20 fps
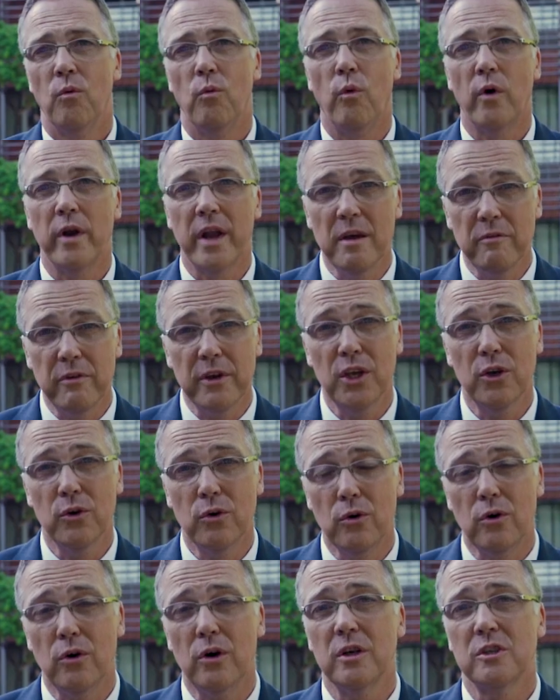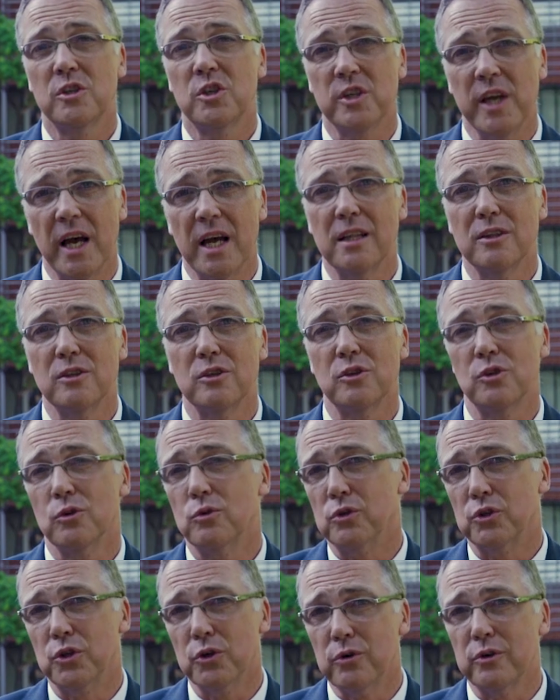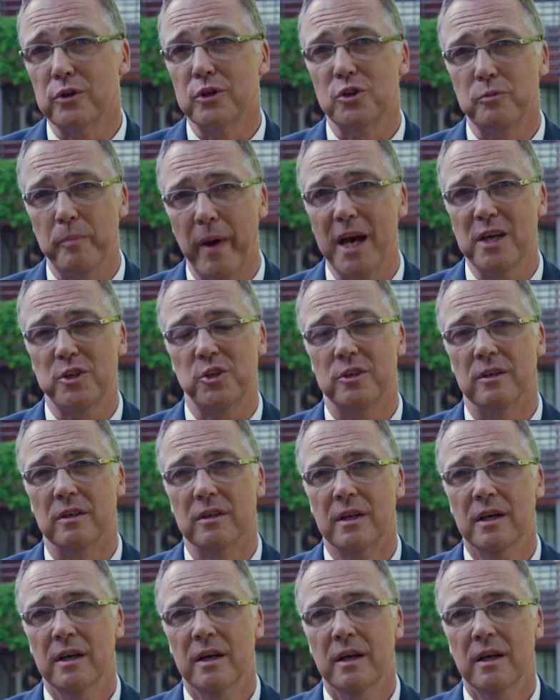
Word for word: Whatever your son's or daughter's passion,